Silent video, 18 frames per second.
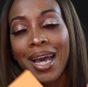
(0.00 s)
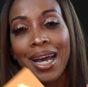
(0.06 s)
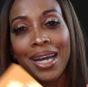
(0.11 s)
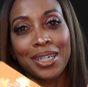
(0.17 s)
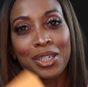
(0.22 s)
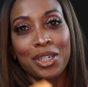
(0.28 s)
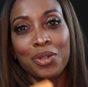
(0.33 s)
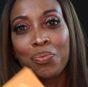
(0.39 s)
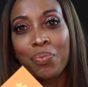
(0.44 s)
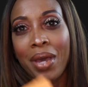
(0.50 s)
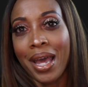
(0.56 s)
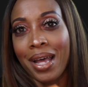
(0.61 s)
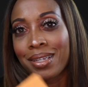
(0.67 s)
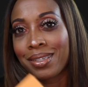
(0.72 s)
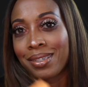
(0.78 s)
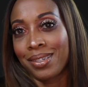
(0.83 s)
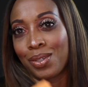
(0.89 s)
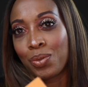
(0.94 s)
I couldn't
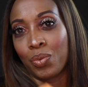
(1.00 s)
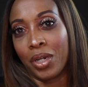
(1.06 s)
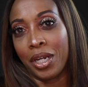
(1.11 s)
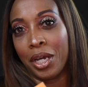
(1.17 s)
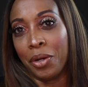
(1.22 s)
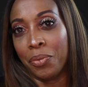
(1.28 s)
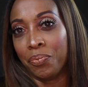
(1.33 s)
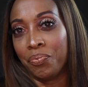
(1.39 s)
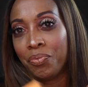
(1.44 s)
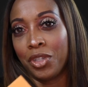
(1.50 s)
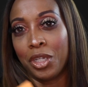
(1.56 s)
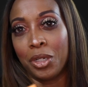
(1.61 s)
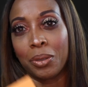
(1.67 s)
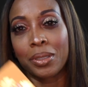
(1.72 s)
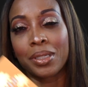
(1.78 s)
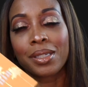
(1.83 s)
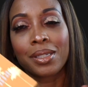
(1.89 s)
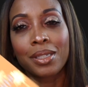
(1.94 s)
pass this one up, you
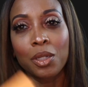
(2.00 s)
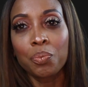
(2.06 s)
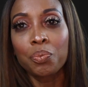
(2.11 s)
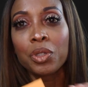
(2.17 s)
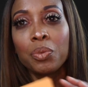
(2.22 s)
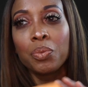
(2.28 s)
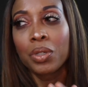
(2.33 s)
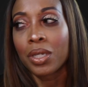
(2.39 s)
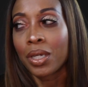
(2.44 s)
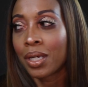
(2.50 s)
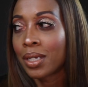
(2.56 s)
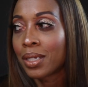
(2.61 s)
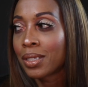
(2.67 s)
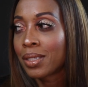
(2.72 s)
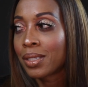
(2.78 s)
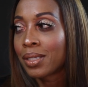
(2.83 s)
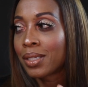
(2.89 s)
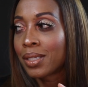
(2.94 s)
know, simply
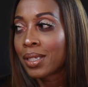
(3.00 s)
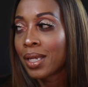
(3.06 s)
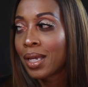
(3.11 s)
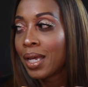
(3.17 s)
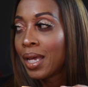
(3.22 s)
because